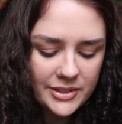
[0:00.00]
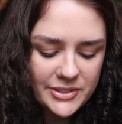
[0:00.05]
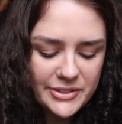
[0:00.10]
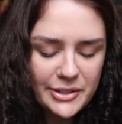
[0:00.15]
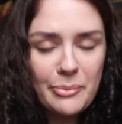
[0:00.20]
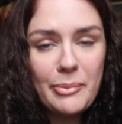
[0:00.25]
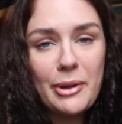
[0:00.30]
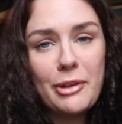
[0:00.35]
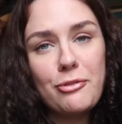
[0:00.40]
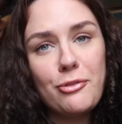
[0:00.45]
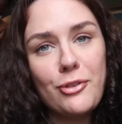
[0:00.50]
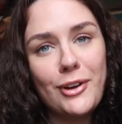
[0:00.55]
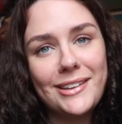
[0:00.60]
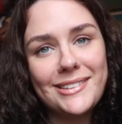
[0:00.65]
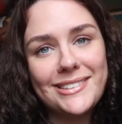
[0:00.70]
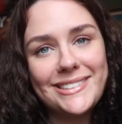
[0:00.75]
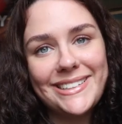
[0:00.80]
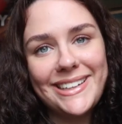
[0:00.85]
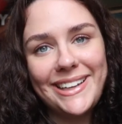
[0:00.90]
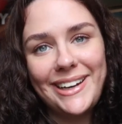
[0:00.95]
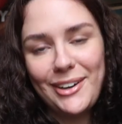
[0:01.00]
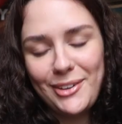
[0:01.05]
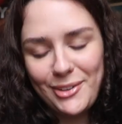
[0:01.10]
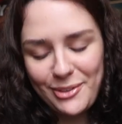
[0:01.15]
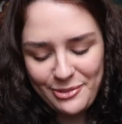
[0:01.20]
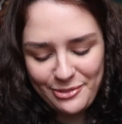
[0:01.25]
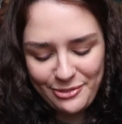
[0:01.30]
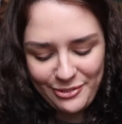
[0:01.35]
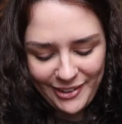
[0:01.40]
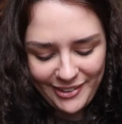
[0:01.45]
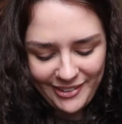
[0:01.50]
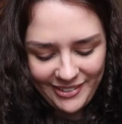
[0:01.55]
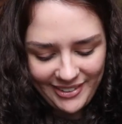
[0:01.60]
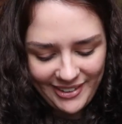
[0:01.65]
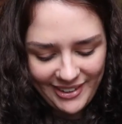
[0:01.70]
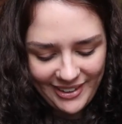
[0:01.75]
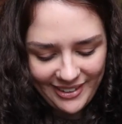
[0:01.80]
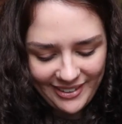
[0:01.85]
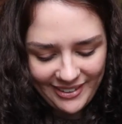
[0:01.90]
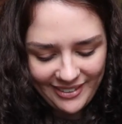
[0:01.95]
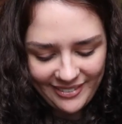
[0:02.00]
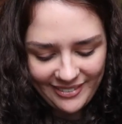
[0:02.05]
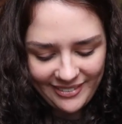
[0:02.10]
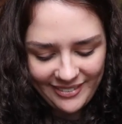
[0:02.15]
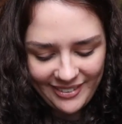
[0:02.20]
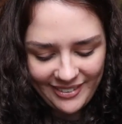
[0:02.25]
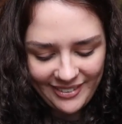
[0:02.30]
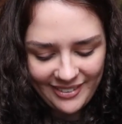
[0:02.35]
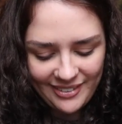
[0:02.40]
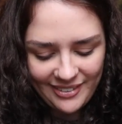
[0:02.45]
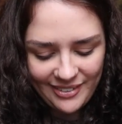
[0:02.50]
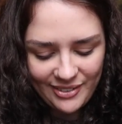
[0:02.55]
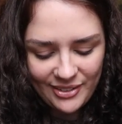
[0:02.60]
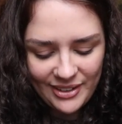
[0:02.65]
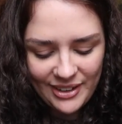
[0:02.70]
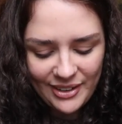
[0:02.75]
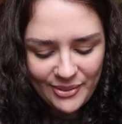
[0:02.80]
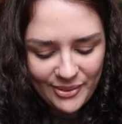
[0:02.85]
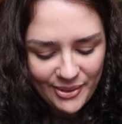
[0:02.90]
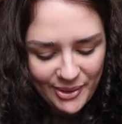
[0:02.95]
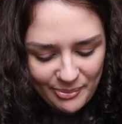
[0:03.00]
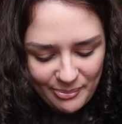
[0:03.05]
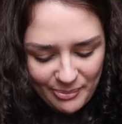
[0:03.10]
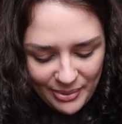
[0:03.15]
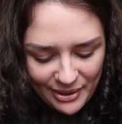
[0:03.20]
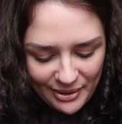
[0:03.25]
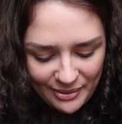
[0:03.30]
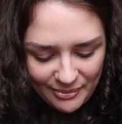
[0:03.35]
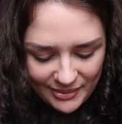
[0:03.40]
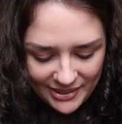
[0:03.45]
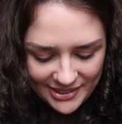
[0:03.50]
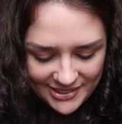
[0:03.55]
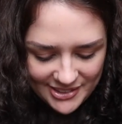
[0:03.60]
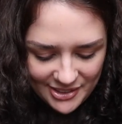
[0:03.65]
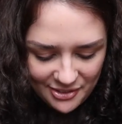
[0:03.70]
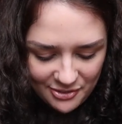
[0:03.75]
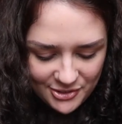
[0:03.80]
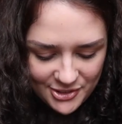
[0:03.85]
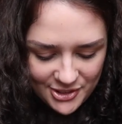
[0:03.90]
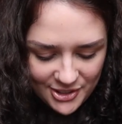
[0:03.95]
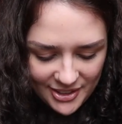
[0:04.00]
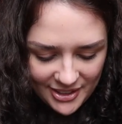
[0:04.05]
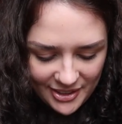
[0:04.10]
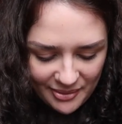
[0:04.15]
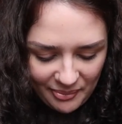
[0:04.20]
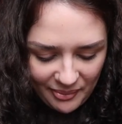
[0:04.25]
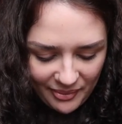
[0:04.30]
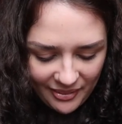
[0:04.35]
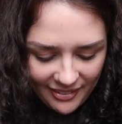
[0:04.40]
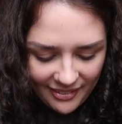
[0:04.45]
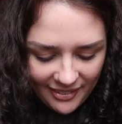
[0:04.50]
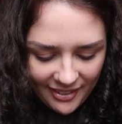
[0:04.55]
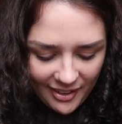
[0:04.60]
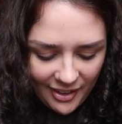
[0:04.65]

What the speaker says: they're my friends, and I don't feel like, I don't compare myself to them.